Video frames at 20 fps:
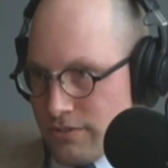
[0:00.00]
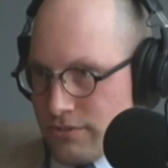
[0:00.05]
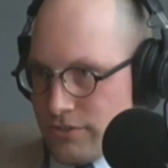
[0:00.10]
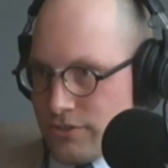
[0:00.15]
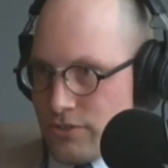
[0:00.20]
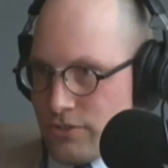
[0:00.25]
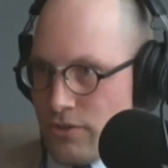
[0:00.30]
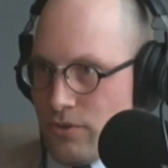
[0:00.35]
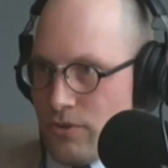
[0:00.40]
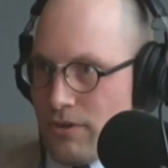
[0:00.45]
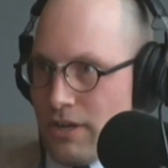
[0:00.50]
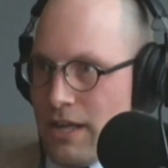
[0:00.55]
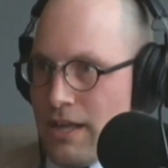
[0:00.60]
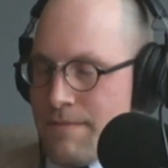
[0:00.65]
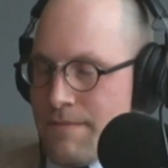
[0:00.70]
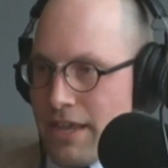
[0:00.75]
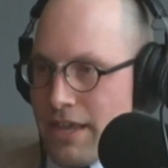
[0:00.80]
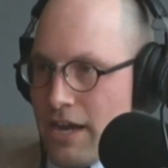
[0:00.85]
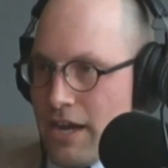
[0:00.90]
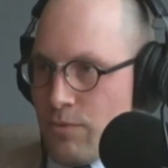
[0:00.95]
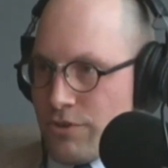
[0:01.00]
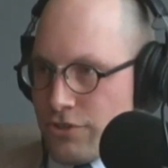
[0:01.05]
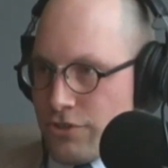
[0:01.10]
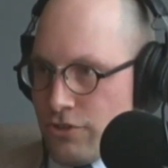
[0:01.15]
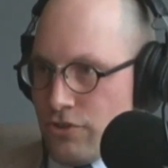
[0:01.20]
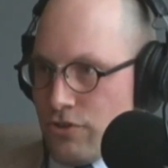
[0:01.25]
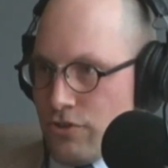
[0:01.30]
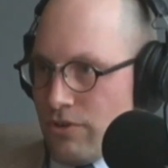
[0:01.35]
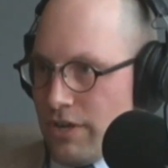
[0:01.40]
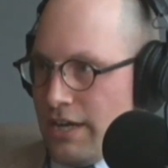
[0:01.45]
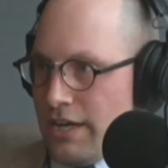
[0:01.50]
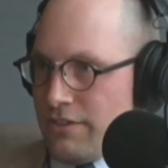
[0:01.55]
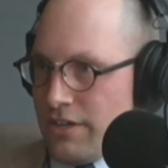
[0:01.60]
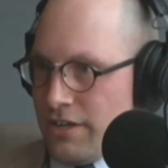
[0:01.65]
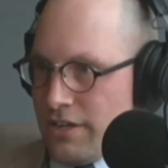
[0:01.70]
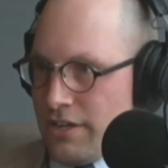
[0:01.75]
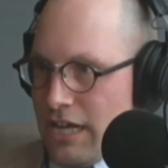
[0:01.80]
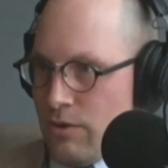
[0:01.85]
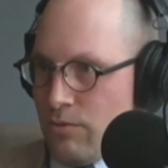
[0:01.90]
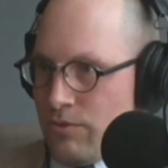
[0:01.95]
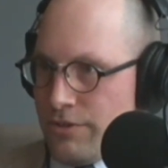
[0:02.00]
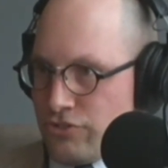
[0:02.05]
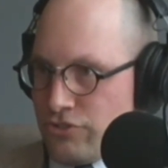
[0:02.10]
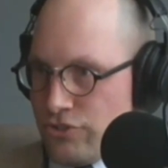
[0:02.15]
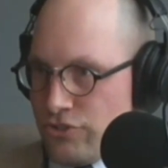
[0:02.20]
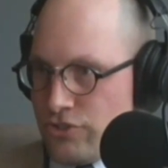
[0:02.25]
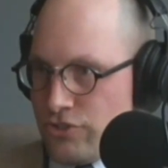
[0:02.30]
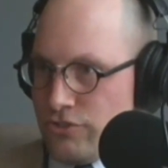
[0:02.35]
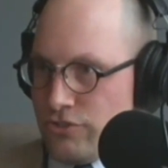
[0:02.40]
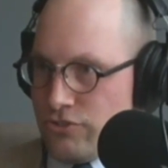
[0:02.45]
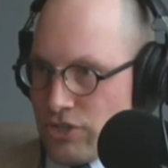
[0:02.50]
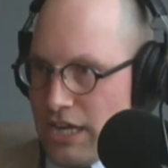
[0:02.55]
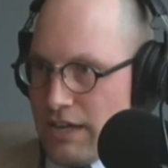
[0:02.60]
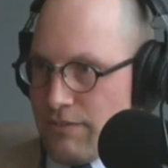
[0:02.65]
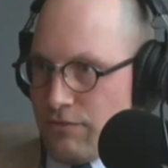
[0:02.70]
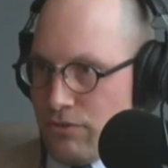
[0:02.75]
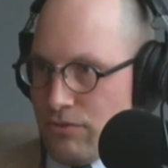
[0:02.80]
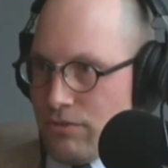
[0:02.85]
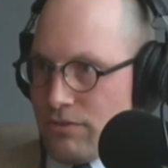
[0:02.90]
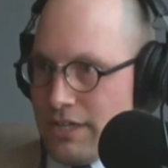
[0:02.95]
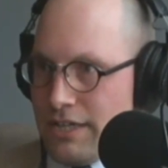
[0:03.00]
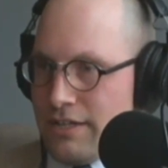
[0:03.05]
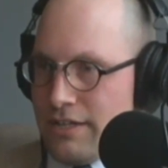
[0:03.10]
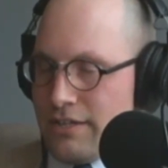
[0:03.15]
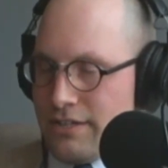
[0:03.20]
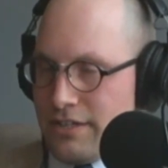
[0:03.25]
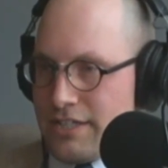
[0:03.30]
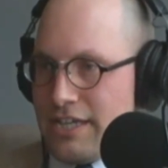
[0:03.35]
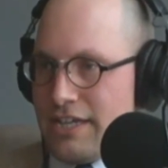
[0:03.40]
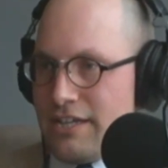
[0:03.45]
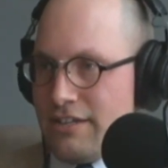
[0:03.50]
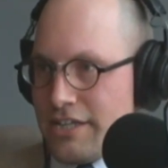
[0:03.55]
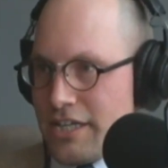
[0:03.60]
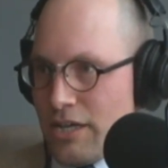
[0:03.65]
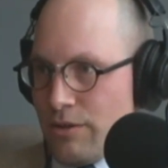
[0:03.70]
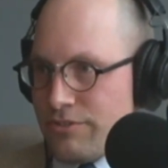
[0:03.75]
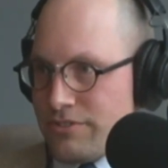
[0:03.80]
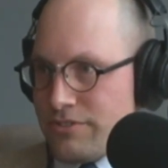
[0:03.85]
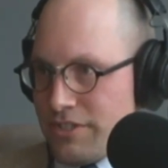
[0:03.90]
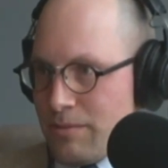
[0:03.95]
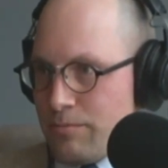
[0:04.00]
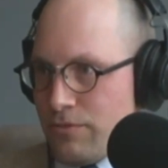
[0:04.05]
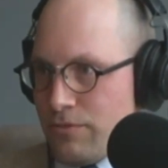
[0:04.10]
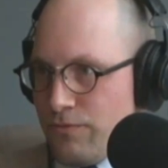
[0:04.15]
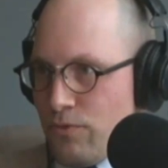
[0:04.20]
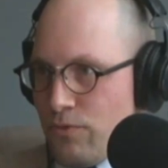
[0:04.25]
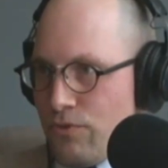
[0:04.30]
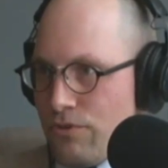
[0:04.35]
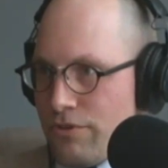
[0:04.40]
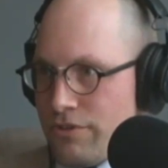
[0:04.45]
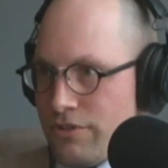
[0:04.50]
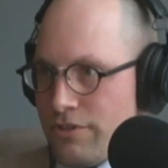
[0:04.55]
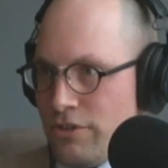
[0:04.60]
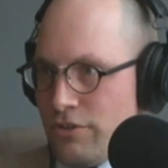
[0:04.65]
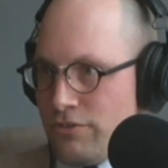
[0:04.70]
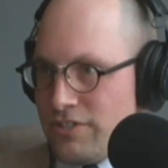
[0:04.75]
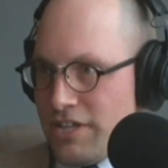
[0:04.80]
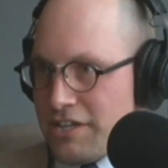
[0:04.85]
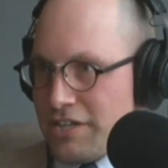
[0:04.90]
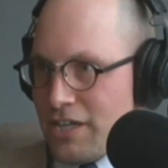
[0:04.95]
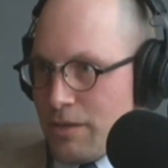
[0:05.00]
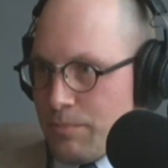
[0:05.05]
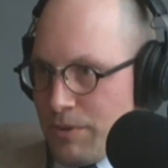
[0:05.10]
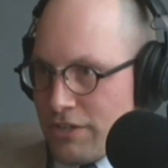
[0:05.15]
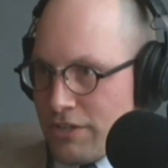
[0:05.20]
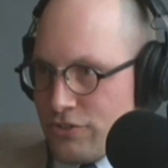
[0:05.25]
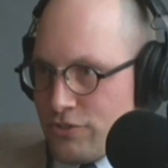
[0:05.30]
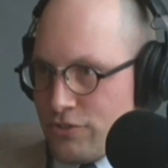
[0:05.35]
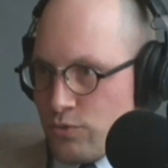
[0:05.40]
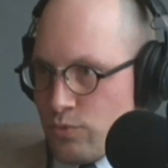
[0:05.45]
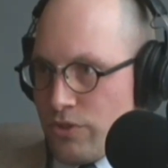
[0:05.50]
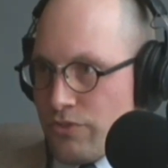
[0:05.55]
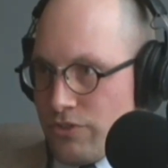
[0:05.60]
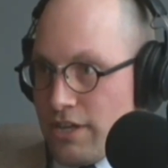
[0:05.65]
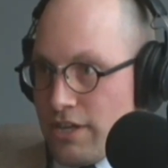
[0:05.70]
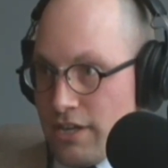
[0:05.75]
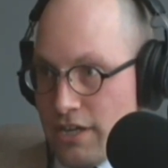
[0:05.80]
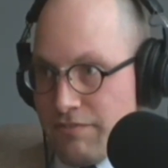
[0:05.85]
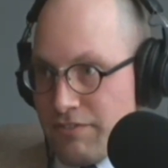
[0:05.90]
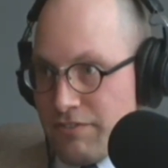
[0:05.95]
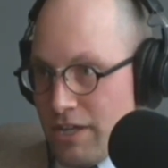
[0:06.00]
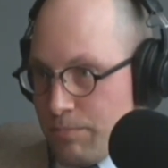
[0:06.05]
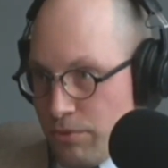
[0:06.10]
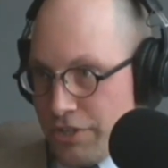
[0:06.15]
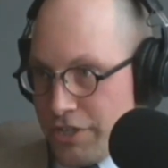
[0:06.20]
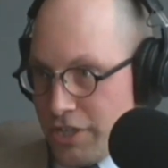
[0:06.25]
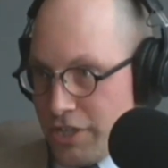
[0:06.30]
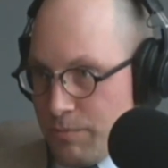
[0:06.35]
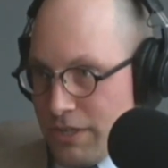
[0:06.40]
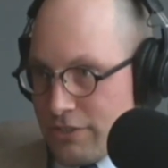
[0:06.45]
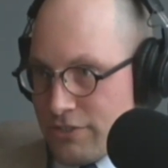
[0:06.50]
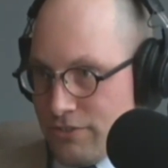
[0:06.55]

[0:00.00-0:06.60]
So I would go, and then I would travel, and again, like I was saying before, taking a picture is one thing, and I've got plenty of pictures.